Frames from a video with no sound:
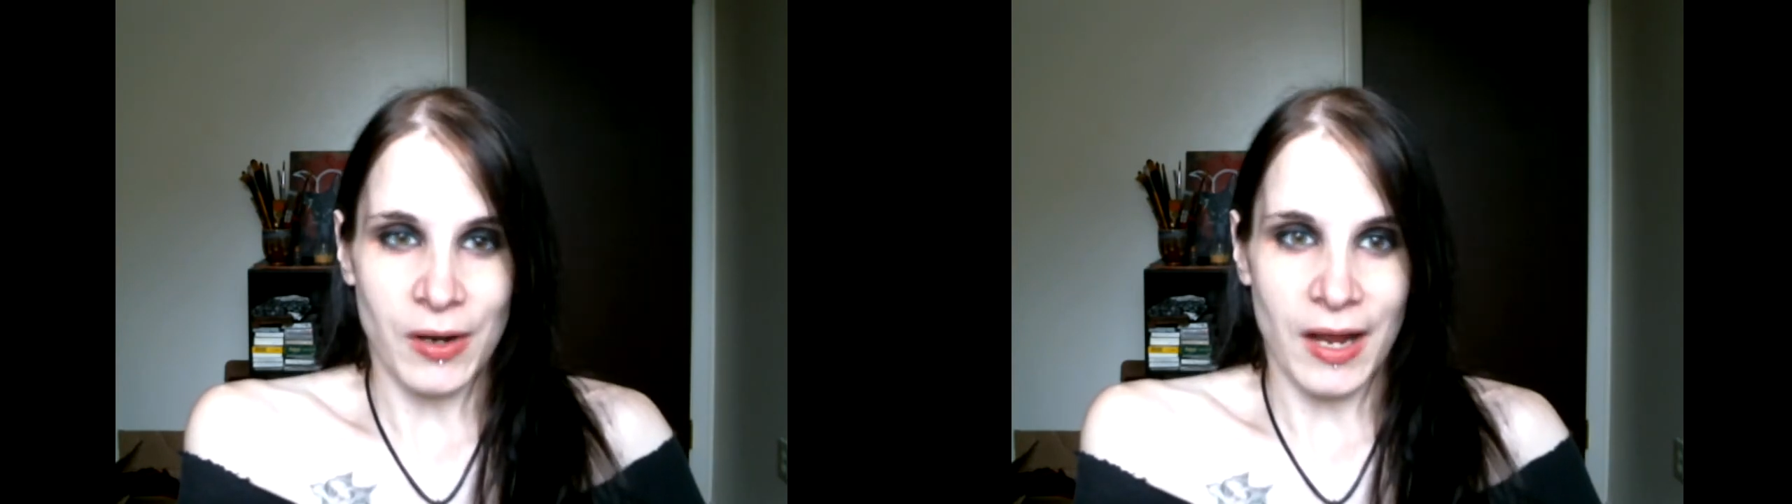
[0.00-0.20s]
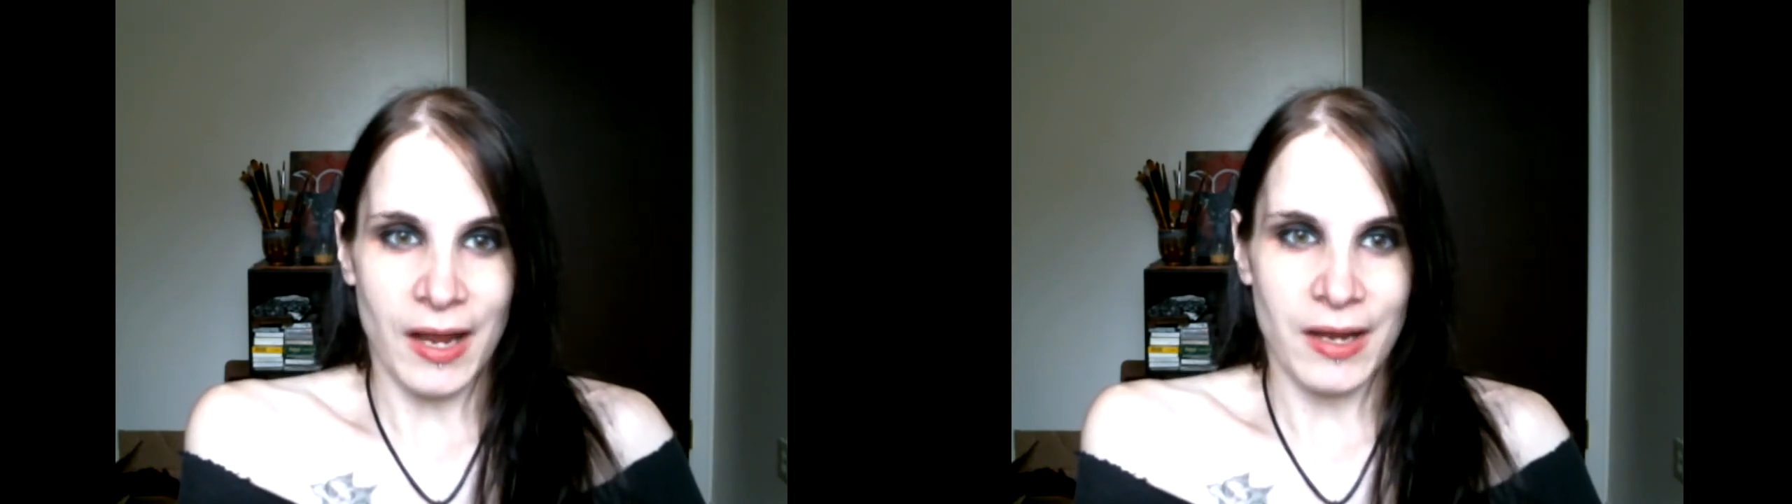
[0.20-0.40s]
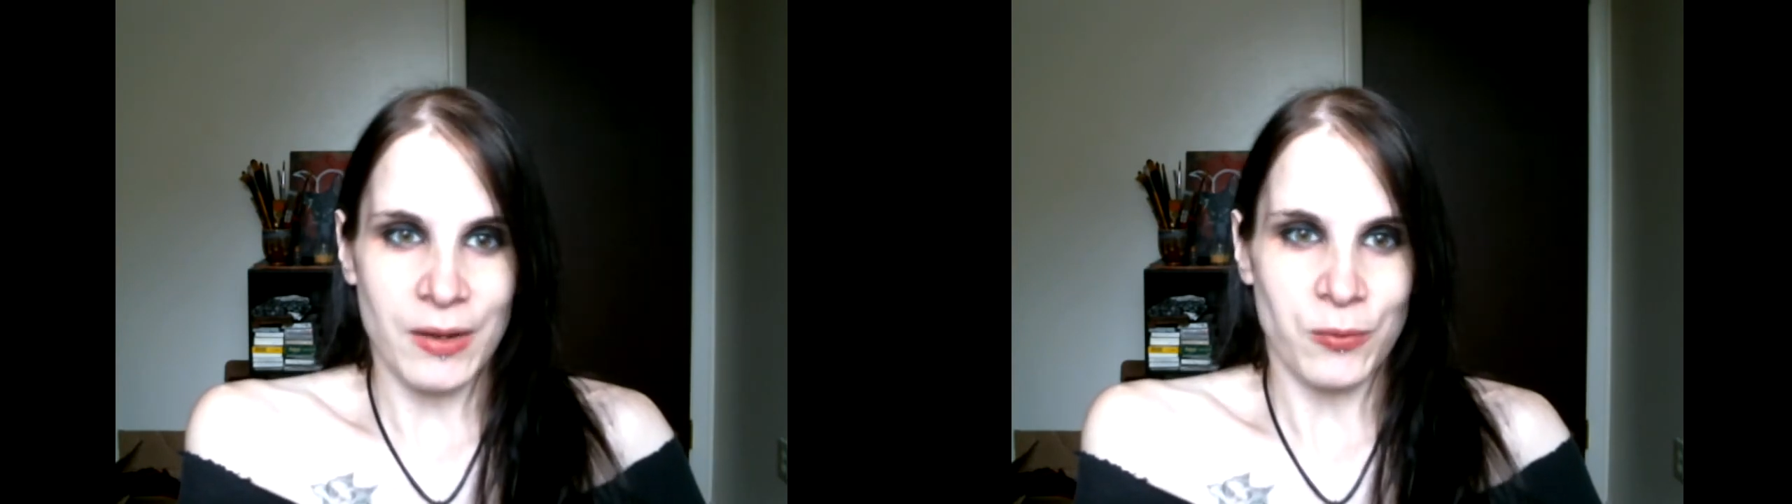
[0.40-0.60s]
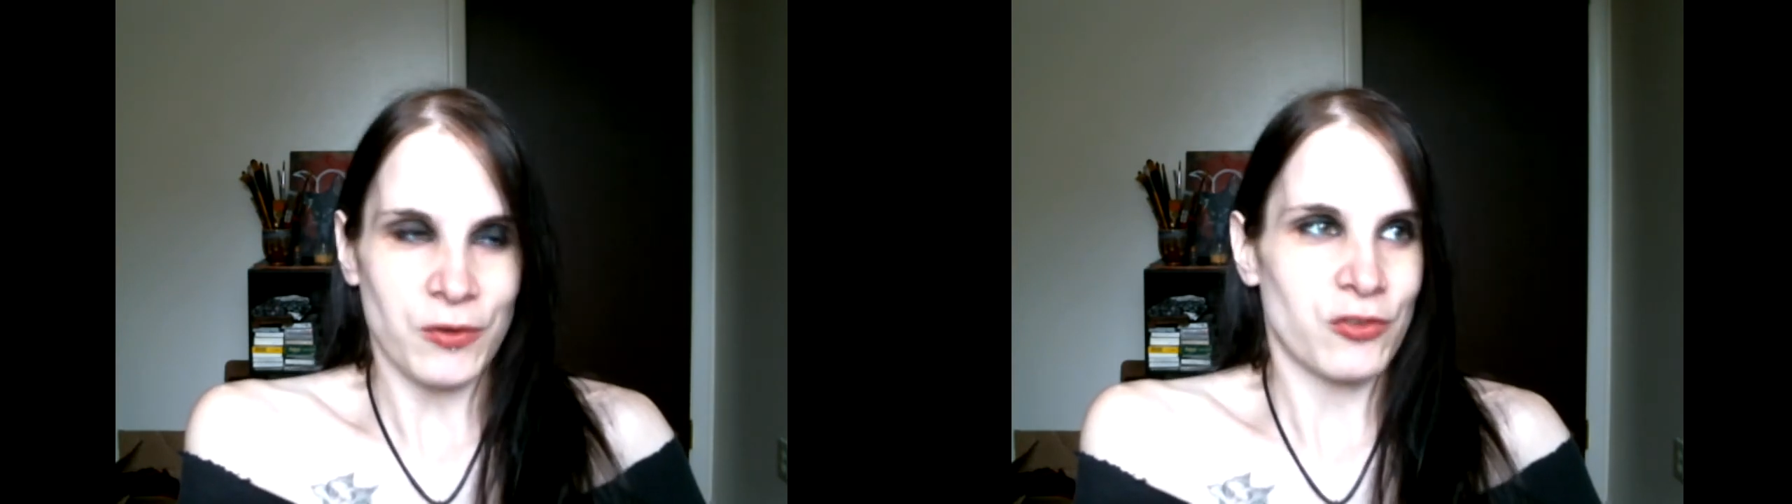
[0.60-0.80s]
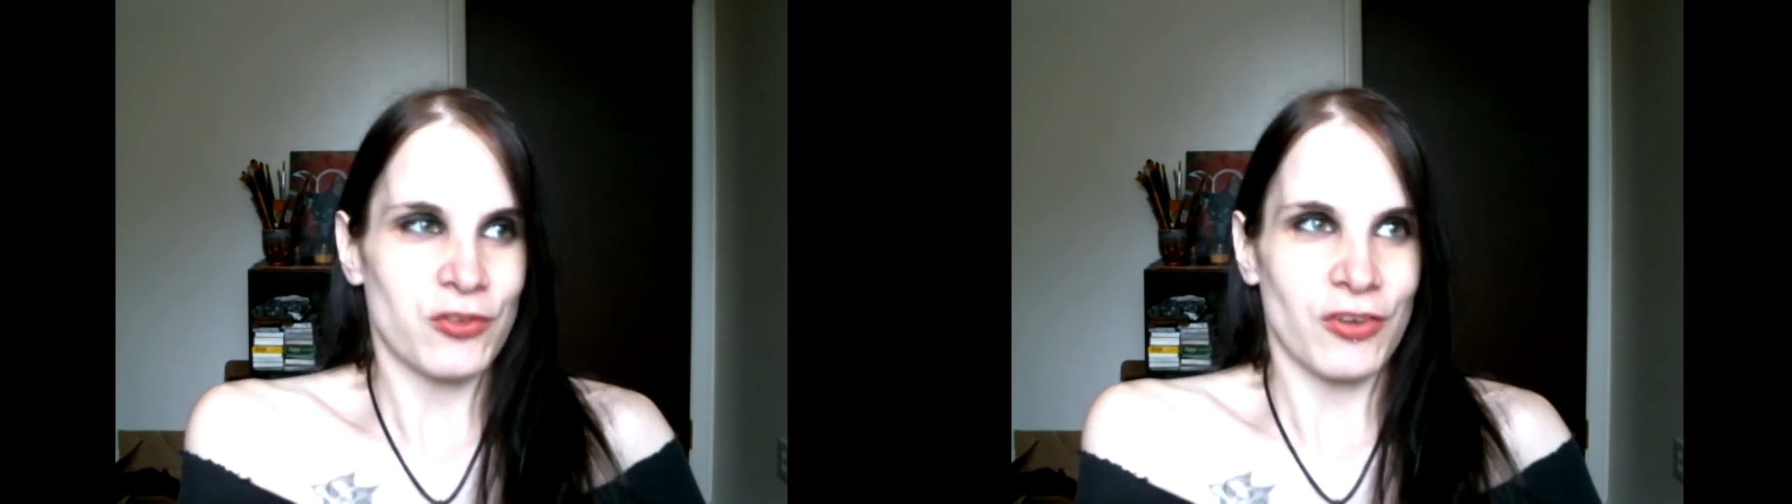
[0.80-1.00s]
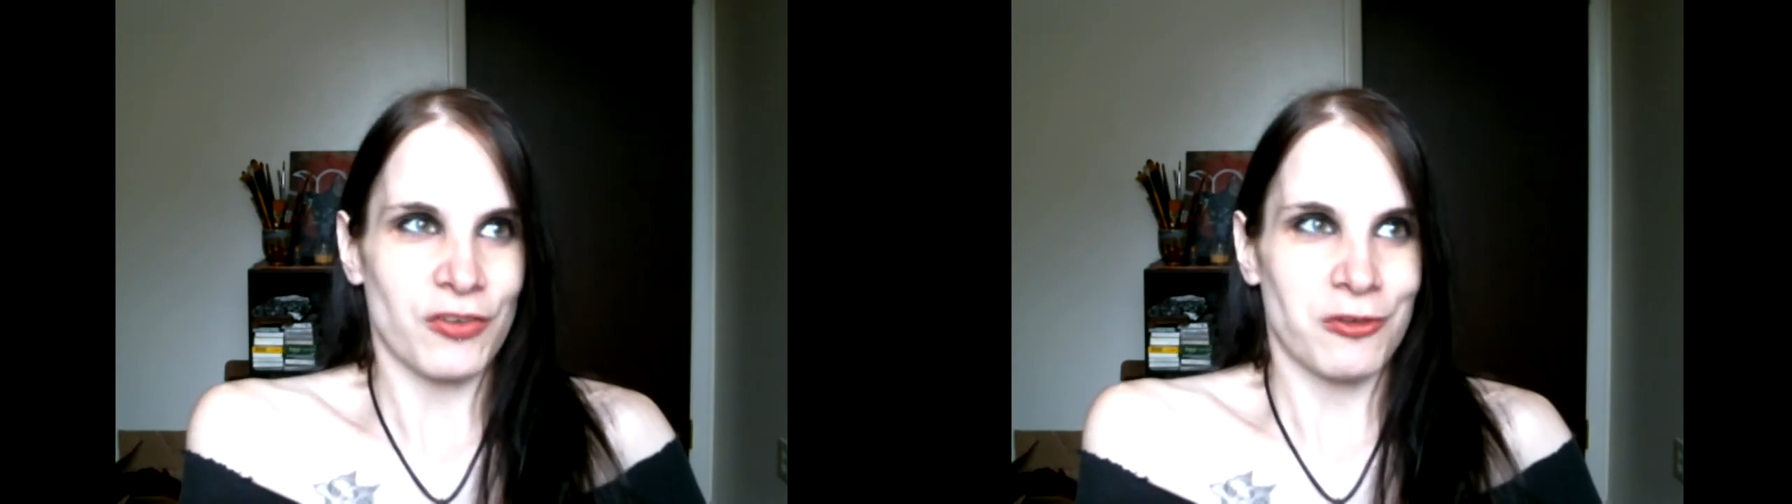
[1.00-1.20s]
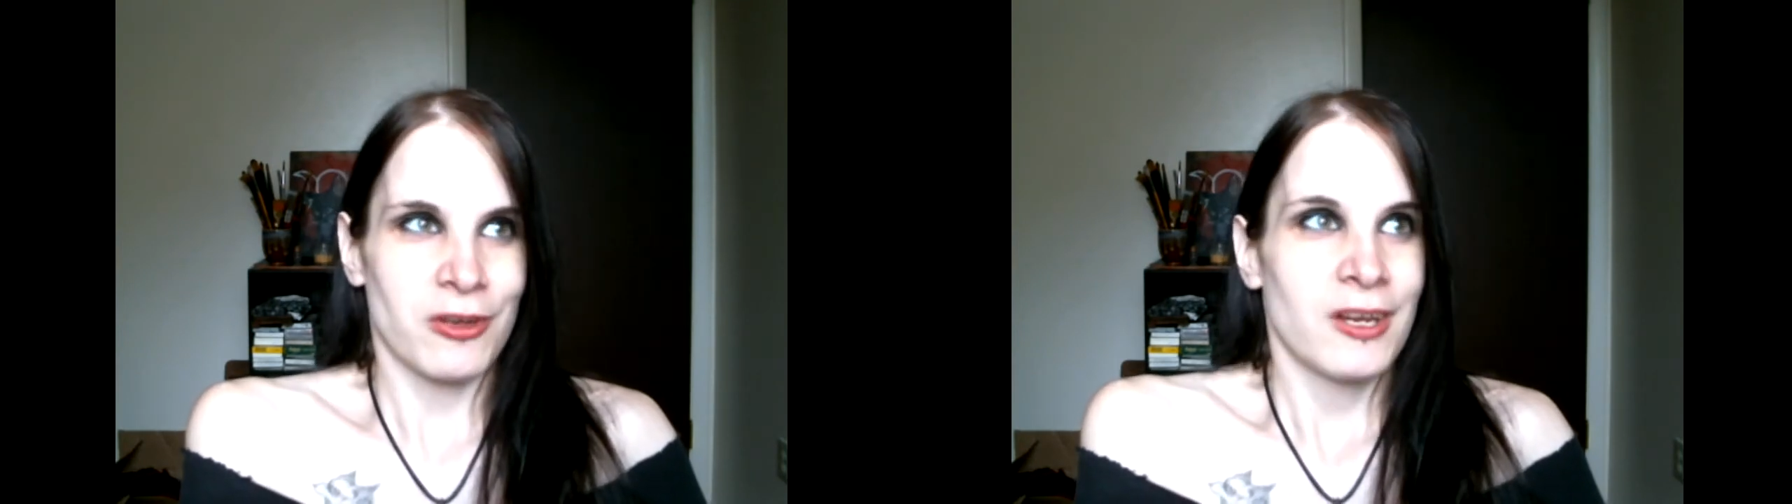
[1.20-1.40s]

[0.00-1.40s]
I was just